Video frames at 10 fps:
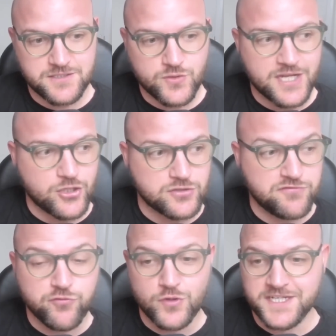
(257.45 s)
you cannot
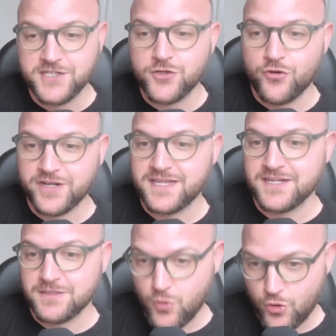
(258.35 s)
fully ignore it
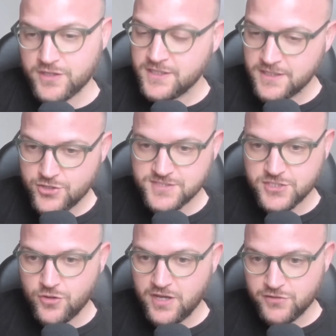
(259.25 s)
anymore. Just
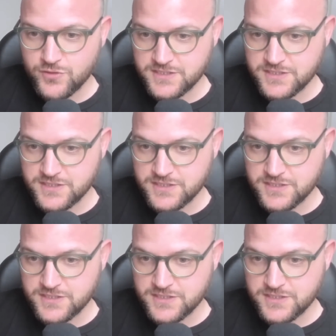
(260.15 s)
go have a look at it.